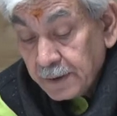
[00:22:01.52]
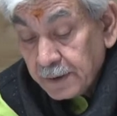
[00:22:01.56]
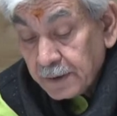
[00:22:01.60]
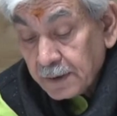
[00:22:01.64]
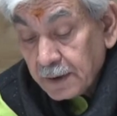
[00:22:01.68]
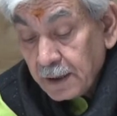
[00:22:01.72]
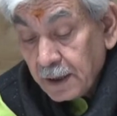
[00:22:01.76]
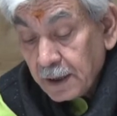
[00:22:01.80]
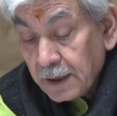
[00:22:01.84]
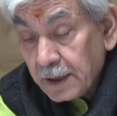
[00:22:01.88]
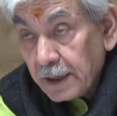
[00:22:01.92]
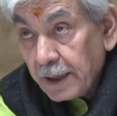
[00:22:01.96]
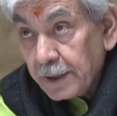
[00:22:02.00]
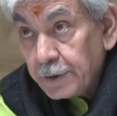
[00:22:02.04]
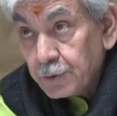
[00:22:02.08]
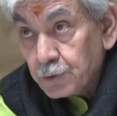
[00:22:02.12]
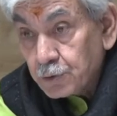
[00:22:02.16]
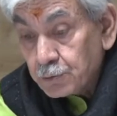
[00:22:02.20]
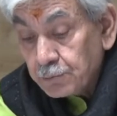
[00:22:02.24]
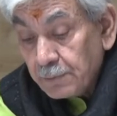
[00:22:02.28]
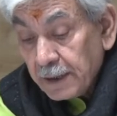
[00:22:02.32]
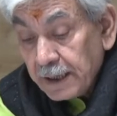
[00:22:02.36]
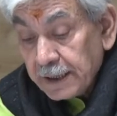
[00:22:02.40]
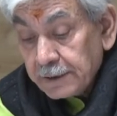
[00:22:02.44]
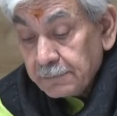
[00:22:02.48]
called
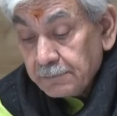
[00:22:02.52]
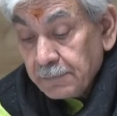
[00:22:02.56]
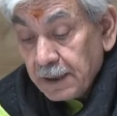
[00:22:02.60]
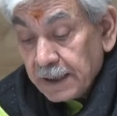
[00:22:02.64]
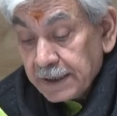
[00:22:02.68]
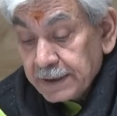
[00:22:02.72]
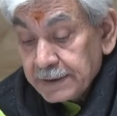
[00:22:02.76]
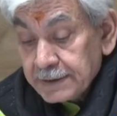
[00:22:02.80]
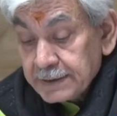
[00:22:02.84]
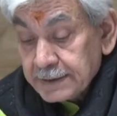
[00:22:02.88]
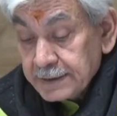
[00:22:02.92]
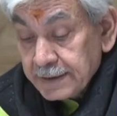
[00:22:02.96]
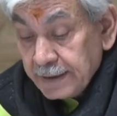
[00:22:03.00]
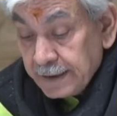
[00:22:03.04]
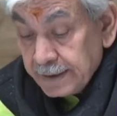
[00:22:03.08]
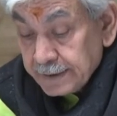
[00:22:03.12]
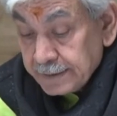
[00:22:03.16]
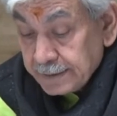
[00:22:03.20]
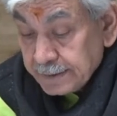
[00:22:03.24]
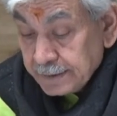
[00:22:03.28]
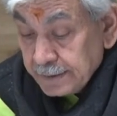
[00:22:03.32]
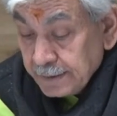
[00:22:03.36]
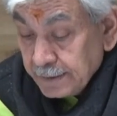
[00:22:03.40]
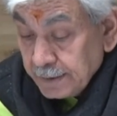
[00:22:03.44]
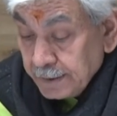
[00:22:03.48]
Ayushman Bharat Sehat
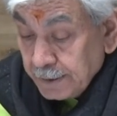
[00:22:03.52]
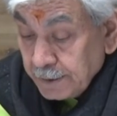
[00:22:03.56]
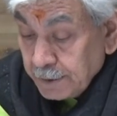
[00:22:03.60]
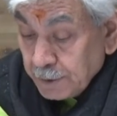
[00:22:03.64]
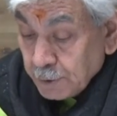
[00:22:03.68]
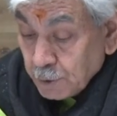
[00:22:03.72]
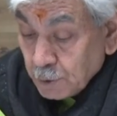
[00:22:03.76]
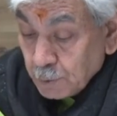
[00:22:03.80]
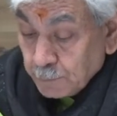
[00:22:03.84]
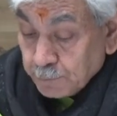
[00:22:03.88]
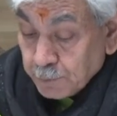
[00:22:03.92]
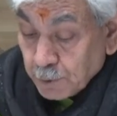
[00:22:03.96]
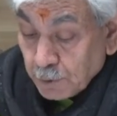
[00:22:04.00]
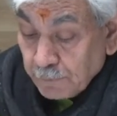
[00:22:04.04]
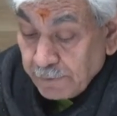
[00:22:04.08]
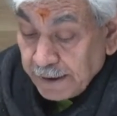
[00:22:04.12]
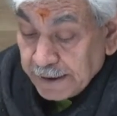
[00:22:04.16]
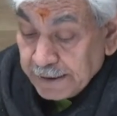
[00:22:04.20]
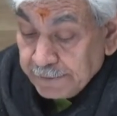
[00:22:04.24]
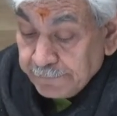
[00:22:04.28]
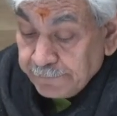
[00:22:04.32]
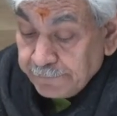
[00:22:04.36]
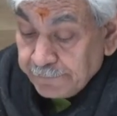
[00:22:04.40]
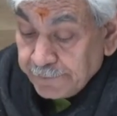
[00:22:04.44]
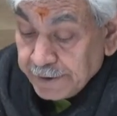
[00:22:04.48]
to
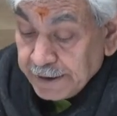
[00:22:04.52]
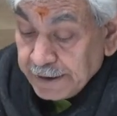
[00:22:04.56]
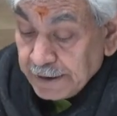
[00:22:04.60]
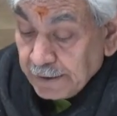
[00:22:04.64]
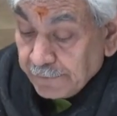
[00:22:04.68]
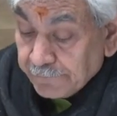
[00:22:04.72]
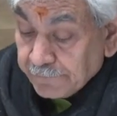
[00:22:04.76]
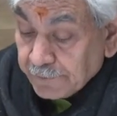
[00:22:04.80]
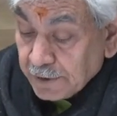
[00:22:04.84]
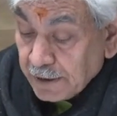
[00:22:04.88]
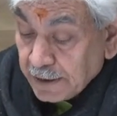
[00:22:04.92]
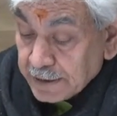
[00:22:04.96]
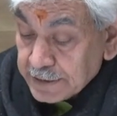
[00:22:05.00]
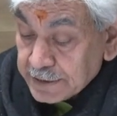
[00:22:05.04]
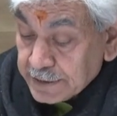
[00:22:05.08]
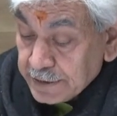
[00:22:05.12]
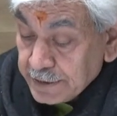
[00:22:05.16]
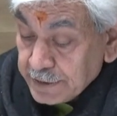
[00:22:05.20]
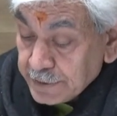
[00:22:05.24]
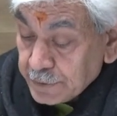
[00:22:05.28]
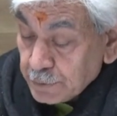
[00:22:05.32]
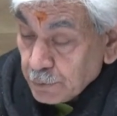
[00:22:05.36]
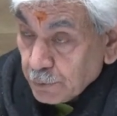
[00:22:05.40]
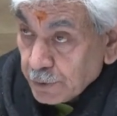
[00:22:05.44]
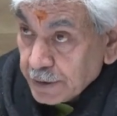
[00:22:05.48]
provide free of cost
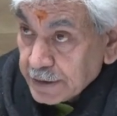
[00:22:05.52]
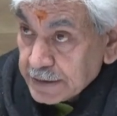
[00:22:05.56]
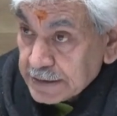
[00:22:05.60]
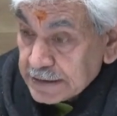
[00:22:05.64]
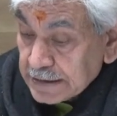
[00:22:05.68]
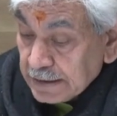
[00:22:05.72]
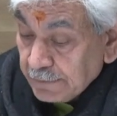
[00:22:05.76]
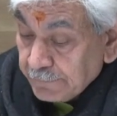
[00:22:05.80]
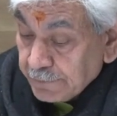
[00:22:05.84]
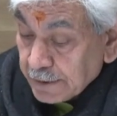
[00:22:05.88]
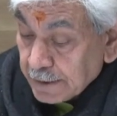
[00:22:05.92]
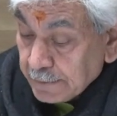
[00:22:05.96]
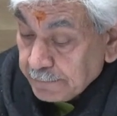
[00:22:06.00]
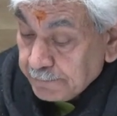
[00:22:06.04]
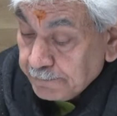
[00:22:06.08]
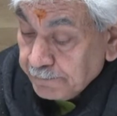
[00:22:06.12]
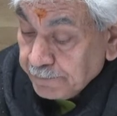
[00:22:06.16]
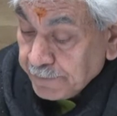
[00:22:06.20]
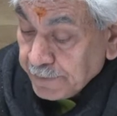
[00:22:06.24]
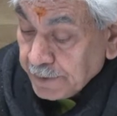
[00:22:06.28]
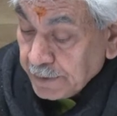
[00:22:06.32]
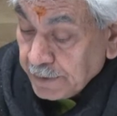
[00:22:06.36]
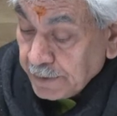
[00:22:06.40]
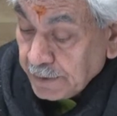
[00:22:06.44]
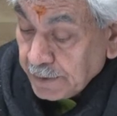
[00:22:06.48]
insurance cover
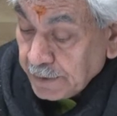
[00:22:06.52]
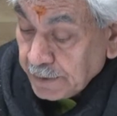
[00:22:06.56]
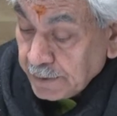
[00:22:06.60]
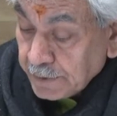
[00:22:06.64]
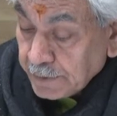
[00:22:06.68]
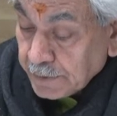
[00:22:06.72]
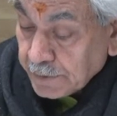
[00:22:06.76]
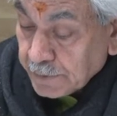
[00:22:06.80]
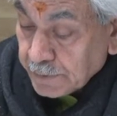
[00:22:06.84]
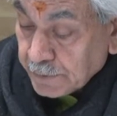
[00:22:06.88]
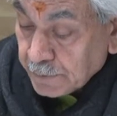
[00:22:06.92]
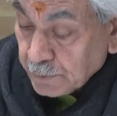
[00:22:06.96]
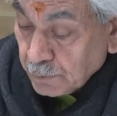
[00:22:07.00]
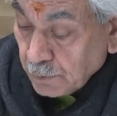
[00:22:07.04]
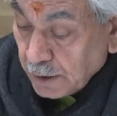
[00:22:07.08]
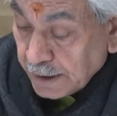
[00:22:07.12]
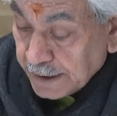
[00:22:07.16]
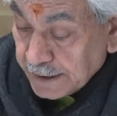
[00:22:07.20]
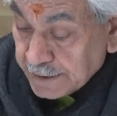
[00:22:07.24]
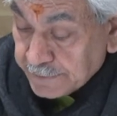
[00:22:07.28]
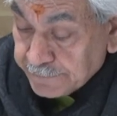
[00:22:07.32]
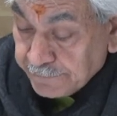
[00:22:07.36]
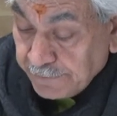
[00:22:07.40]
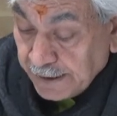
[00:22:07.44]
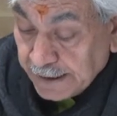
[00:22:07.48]
up to
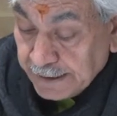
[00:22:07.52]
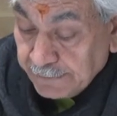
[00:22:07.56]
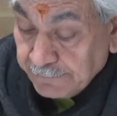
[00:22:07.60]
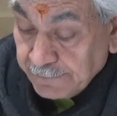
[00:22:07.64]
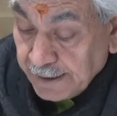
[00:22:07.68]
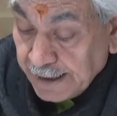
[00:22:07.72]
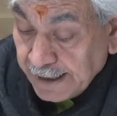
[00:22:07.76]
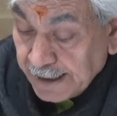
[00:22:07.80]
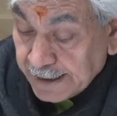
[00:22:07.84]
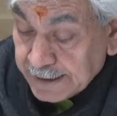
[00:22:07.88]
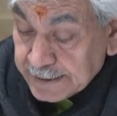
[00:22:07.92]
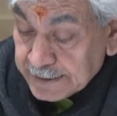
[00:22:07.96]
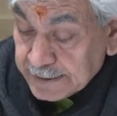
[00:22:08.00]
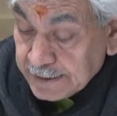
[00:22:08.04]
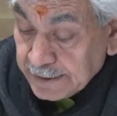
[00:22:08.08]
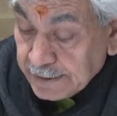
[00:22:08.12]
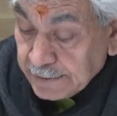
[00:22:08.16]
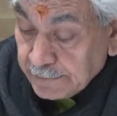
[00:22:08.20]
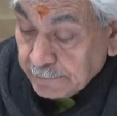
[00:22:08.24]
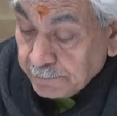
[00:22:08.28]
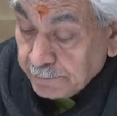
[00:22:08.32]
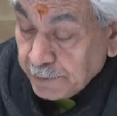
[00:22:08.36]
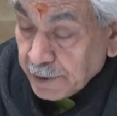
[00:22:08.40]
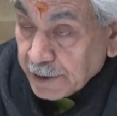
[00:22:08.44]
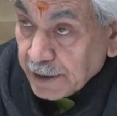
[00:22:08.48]
Rs 5 lakhs
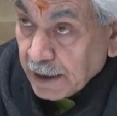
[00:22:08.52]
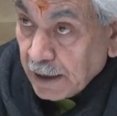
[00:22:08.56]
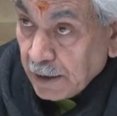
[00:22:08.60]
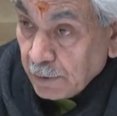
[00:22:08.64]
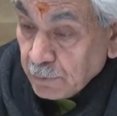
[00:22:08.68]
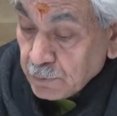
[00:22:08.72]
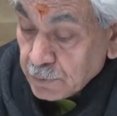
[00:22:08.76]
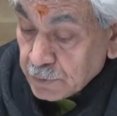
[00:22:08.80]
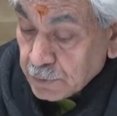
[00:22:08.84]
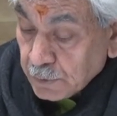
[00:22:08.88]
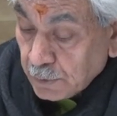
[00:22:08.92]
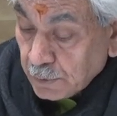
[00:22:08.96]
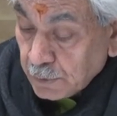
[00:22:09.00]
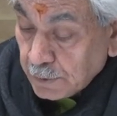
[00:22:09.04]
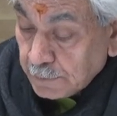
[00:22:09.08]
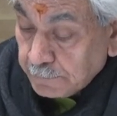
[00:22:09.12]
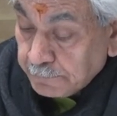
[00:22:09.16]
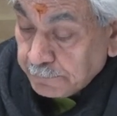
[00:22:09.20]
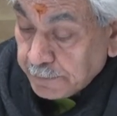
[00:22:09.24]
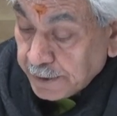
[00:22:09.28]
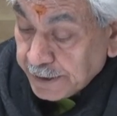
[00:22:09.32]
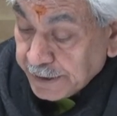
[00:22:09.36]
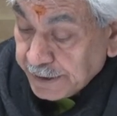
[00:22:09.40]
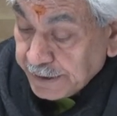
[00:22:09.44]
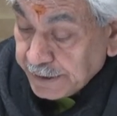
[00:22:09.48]
per household
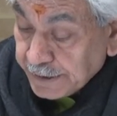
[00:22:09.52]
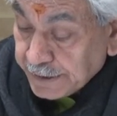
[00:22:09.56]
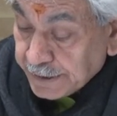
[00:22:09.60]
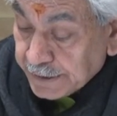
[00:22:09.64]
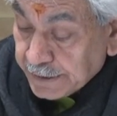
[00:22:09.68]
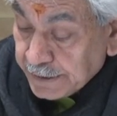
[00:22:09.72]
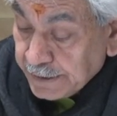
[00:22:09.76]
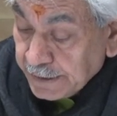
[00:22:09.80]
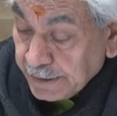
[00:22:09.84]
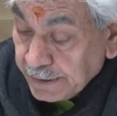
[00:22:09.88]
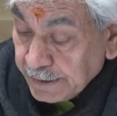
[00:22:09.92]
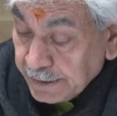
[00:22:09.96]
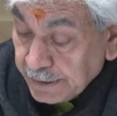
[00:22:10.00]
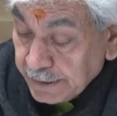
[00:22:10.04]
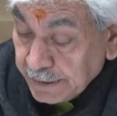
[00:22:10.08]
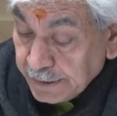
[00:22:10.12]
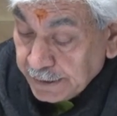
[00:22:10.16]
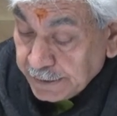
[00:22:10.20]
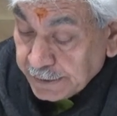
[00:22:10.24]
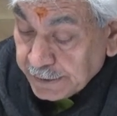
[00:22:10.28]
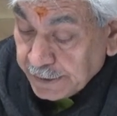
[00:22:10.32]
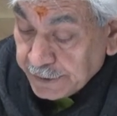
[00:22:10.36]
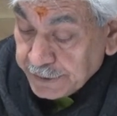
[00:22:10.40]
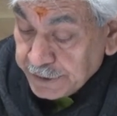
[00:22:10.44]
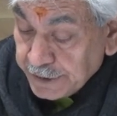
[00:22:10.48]
per year
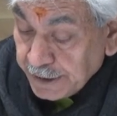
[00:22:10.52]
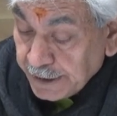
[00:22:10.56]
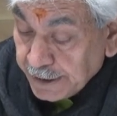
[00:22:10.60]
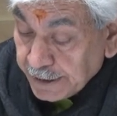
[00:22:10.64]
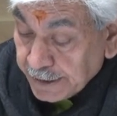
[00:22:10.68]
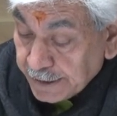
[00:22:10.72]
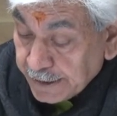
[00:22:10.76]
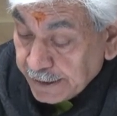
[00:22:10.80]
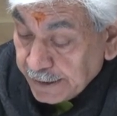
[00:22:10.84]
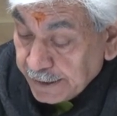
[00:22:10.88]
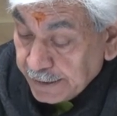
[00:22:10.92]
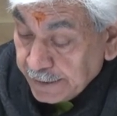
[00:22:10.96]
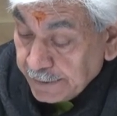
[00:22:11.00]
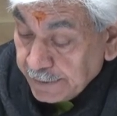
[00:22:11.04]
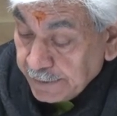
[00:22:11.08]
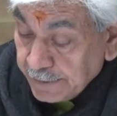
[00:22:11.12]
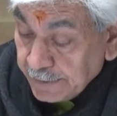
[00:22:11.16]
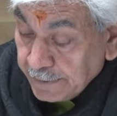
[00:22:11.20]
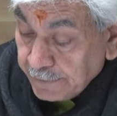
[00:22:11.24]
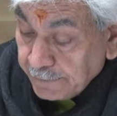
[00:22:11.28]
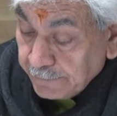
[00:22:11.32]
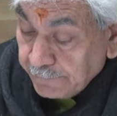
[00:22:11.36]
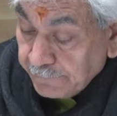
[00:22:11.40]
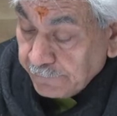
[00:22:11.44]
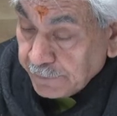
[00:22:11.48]
in the J&K
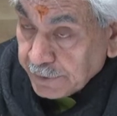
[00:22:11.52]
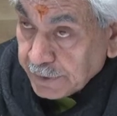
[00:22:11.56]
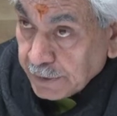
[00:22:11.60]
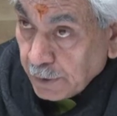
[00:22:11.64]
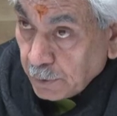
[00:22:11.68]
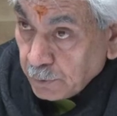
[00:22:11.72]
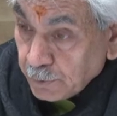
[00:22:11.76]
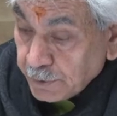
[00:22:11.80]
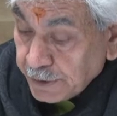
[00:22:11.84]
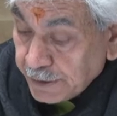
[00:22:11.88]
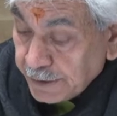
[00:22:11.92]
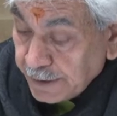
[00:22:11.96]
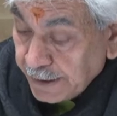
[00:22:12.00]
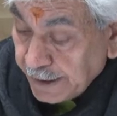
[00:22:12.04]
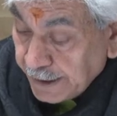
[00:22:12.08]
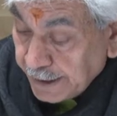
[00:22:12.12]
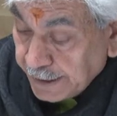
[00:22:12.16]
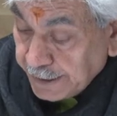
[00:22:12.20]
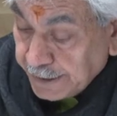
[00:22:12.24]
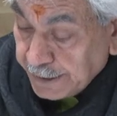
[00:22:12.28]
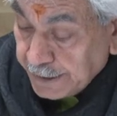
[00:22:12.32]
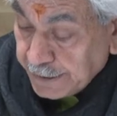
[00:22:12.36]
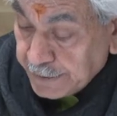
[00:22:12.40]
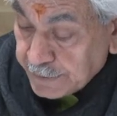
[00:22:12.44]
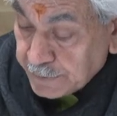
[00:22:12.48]
without
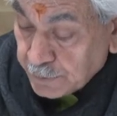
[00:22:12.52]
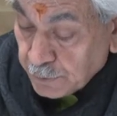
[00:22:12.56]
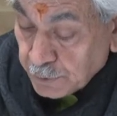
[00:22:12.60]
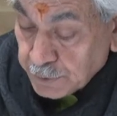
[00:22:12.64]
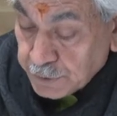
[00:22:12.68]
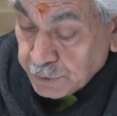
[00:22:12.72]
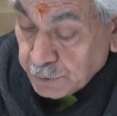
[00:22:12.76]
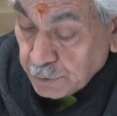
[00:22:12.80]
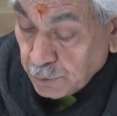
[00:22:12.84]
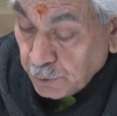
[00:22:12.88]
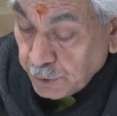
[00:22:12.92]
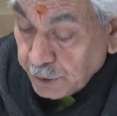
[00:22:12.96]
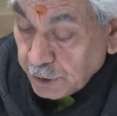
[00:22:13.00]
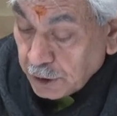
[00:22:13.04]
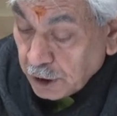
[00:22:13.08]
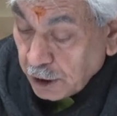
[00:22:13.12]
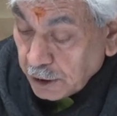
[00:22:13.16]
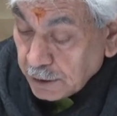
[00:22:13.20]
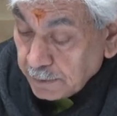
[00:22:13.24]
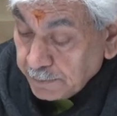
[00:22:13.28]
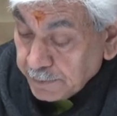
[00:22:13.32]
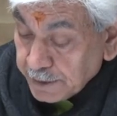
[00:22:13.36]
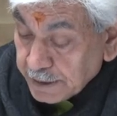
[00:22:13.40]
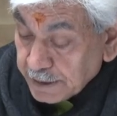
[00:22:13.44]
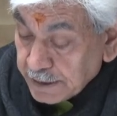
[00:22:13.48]
any
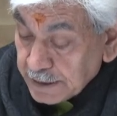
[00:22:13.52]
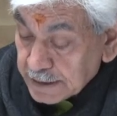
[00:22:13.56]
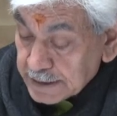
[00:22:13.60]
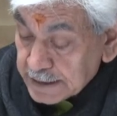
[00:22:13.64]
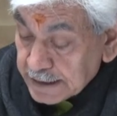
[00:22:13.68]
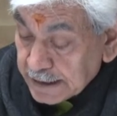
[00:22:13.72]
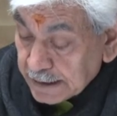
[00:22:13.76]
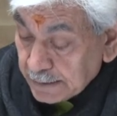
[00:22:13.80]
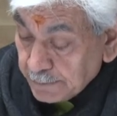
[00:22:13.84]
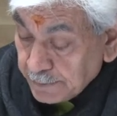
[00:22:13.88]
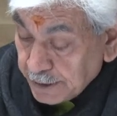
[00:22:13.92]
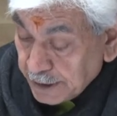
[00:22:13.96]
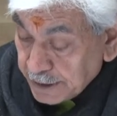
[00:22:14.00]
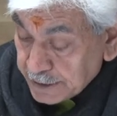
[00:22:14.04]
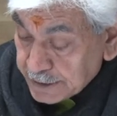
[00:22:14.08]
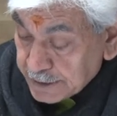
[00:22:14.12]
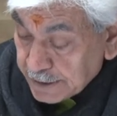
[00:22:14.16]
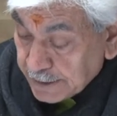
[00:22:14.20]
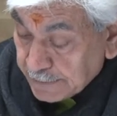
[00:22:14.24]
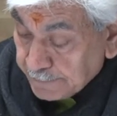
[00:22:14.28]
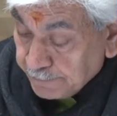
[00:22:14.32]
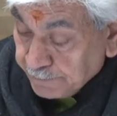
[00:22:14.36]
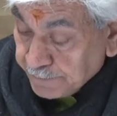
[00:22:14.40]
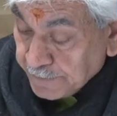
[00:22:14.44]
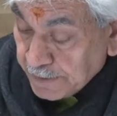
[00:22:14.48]
socio-economic
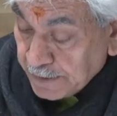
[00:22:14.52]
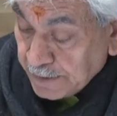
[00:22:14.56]
discrimination,